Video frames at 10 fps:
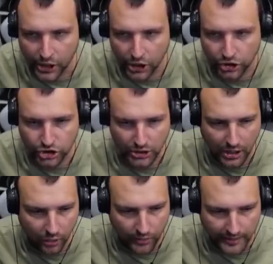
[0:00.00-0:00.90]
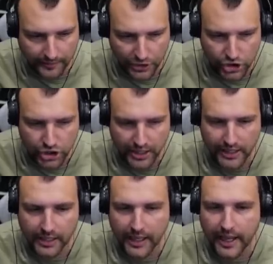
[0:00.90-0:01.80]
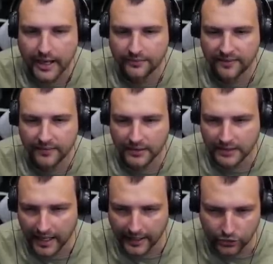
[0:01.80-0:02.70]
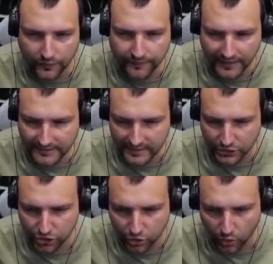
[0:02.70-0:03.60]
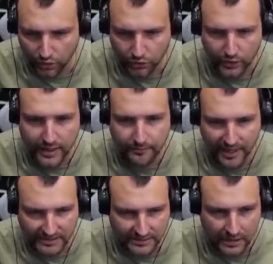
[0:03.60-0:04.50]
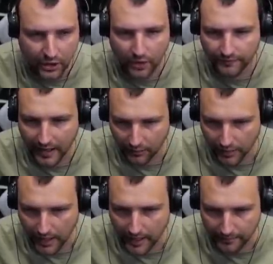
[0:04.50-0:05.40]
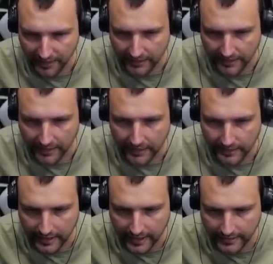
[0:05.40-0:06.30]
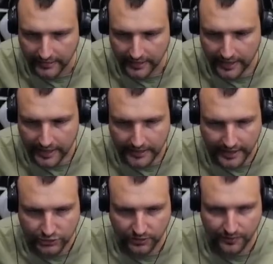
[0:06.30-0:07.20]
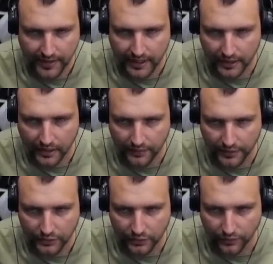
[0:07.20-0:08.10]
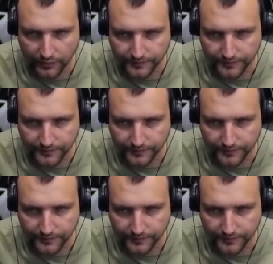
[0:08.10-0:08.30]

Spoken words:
slowly but surely, and we will try to fix the score to the best of our ability, right? That's what we are going to do.